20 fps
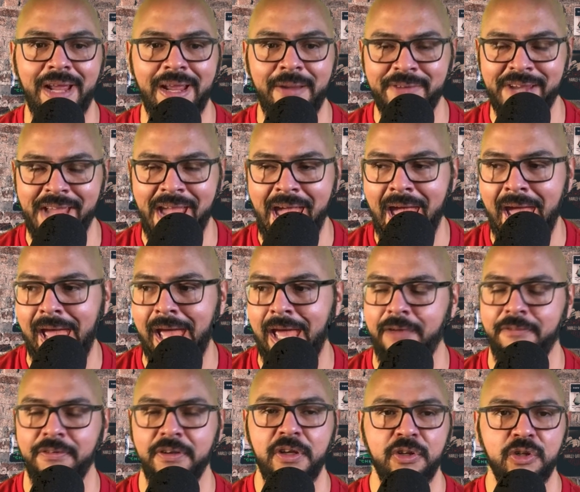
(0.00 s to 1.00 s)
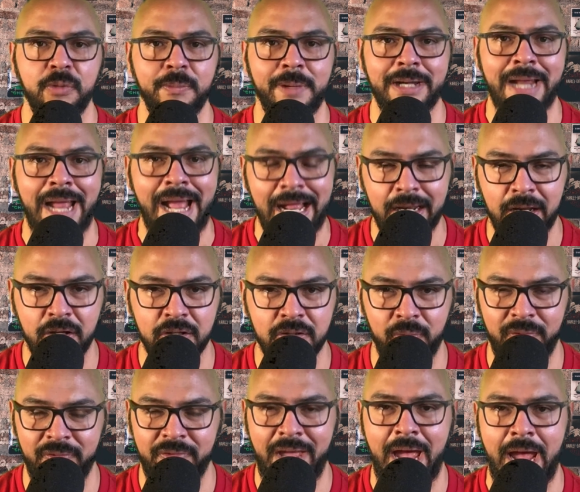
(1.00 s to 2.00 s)
have, no matter how long we've
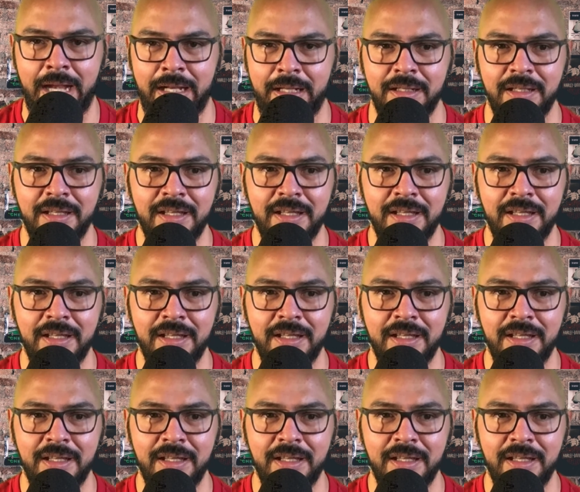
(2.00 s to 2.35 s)
had it.